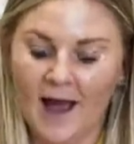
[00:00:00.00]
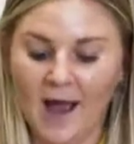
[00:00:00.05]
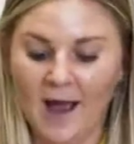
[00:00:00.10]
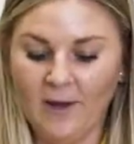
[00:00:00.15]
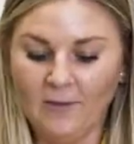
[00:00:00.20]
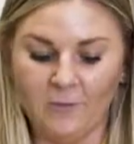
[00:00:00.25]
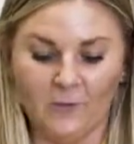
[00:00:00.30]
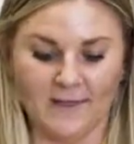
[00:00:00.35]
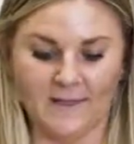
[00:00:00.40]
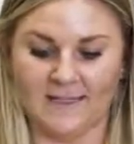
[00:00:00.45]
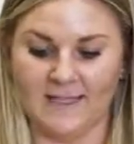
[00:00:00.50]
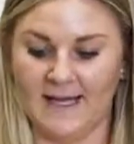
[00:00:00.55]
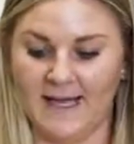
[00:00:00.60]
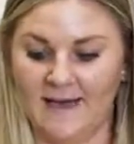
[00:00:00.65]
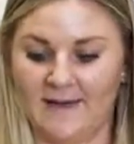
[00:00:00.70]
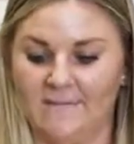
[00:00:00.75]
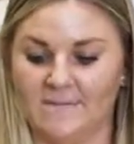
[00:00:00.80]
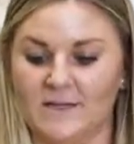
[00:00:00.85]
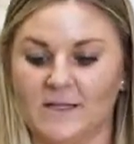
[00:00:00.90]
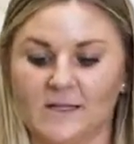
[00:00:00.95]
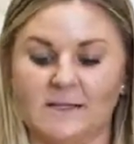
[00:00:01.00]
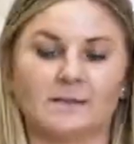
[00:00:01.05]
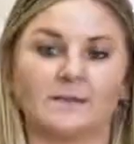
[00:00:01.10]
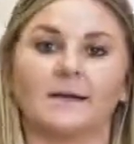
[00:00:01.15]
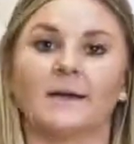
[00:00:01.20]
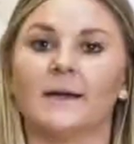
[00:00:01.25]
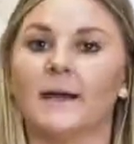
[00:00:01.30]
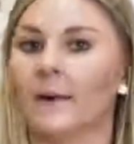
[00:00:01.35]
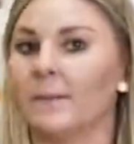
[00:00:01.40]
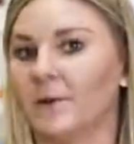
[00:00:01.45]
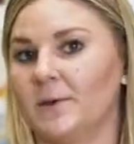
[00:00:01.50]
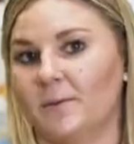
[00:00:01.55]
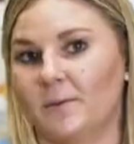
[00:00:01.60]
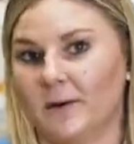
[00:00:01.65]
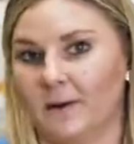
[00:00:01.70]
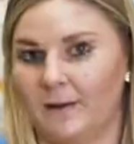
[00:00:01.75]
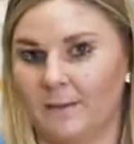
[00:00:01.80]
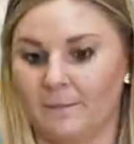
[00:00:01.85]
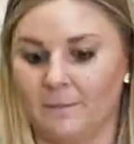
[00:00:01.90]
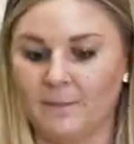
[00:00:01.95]
I want to have this gummy
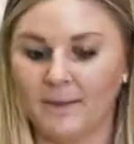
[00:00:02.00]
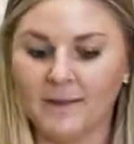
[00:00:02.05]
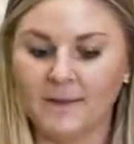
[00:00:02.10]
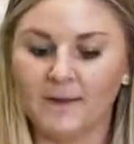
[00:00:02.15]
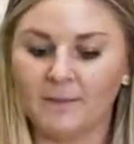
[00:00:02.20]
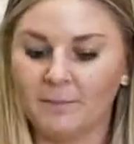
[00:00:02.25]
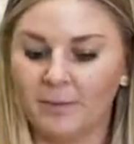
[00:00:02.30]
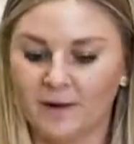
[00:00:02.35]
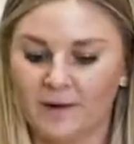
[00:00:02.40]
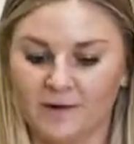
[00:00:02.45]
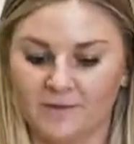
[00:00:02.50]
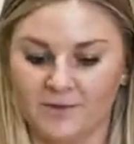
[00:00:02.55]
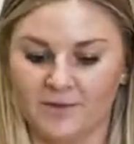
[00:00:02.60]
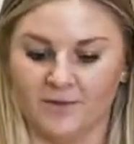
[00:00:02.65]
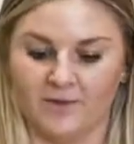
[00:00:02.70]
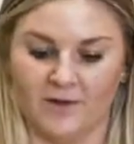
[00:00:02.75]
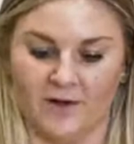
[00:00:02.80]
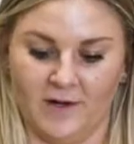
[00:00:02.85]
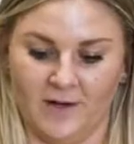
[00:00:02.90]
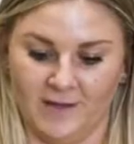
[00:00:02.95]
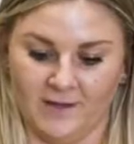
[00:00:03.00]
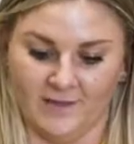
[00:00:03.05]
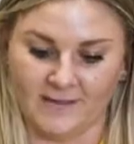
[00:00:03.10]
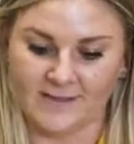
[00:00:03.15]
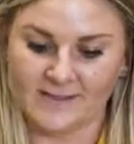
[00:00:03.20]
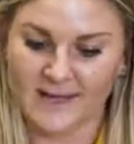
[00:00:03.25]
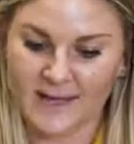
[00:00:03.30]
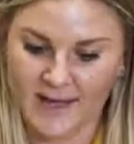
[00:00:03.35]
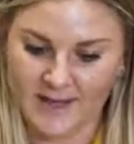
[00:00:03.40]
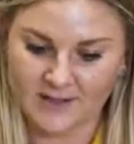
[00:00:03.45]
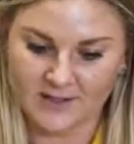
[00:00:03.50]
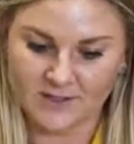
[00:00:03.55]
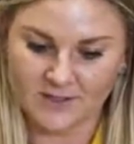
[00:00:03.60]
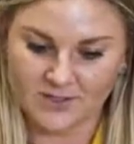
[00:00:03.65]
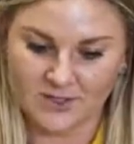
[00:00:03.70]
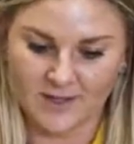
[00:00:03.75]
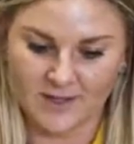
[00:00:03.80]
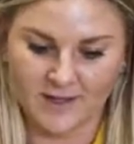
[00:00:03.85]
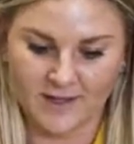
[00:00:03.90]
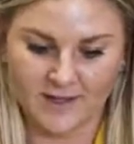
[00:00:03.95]
worm be a part of the drawing, this candy
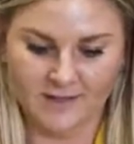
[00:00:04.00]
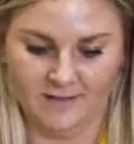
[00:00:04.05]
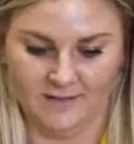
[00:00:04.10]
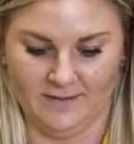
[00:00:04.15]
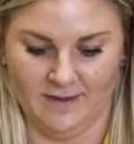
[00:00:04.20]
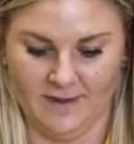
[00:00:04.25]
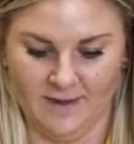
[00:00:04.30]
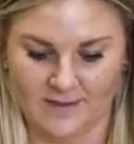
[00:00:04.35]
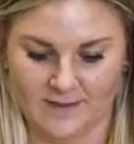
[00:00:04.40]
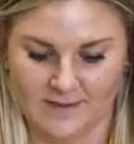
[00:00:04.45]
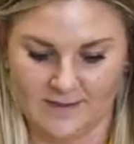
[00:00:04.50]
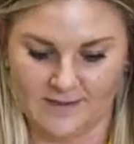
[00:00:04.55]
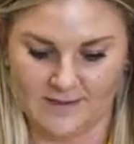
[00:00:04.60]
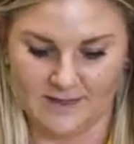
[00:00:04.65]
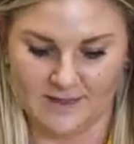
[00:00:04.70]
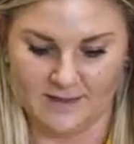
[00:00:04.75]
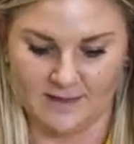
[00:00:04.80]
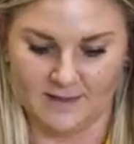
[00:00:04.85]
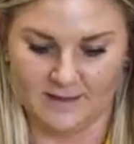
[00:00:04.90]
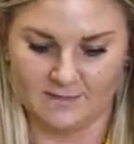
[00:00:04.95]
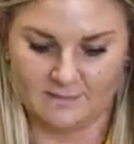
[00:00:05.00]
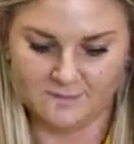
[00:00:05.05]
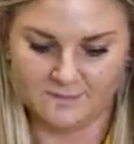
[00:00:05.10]
drawing that is here.